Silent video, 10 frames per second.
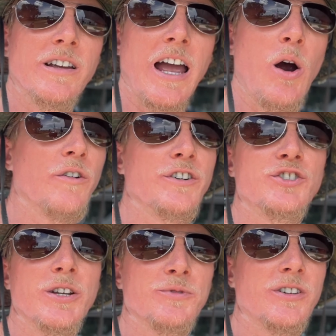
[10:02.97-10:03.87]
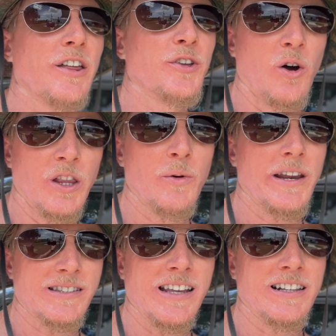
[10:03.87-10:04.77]
However, gyms are not the only way
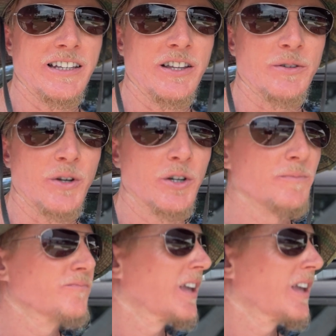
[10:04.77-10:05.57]
to stay clean on the road.